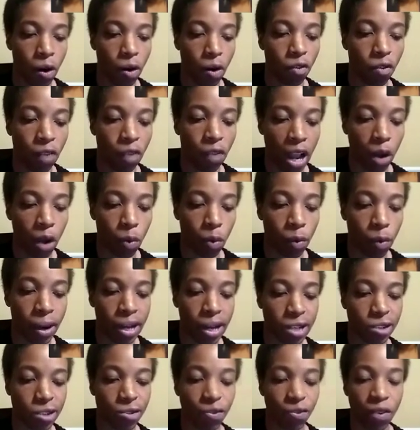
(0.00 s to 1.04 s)
rank
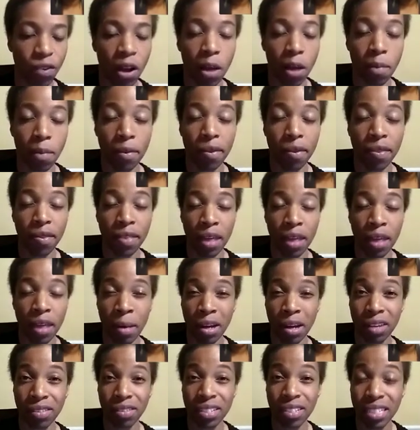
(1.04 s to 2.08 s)
wise from the
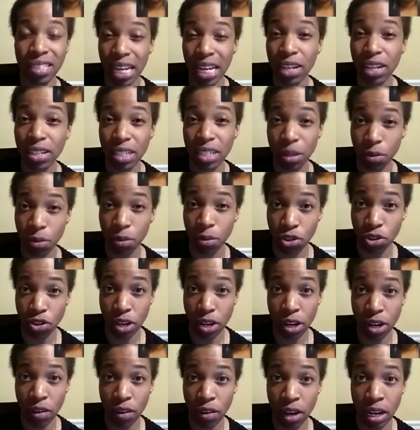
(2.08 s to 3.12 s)
amount of sales that were
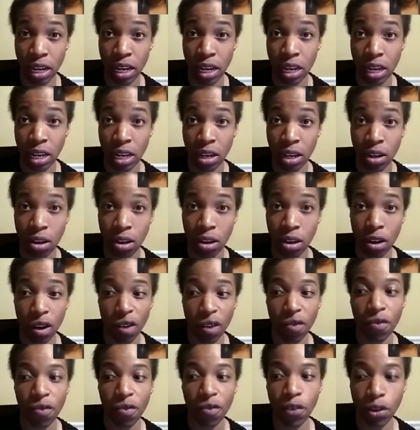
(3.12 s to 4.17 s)
generated
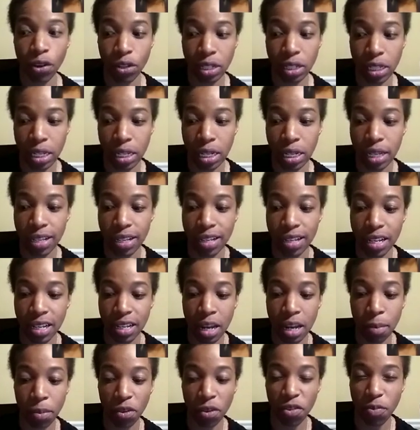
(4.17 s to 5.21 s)
versus the
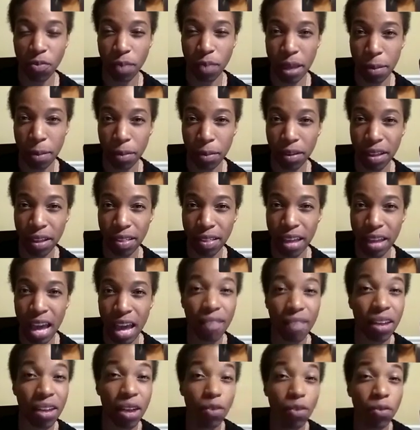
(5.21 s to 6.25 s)
number of people that they
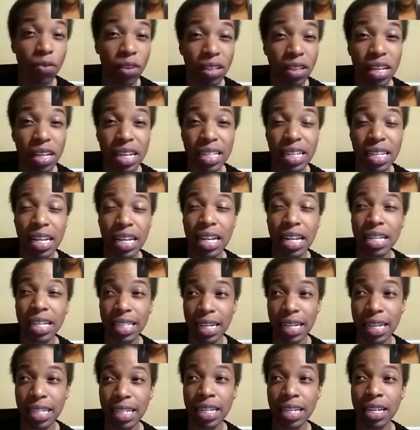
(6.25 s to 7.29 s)
have. And I realize that it
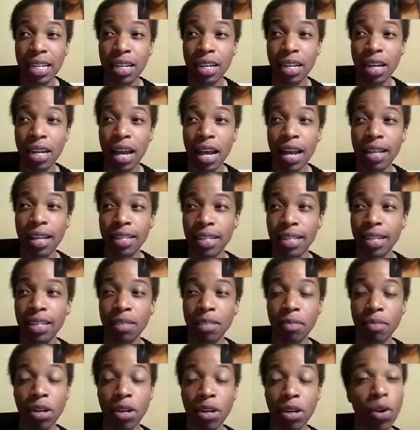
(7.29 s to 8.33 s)

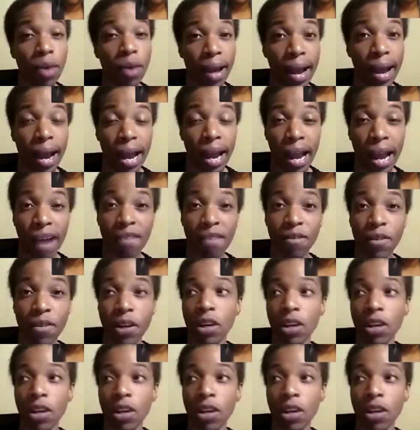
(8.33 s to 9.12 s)
doesn't mean, okay, I have,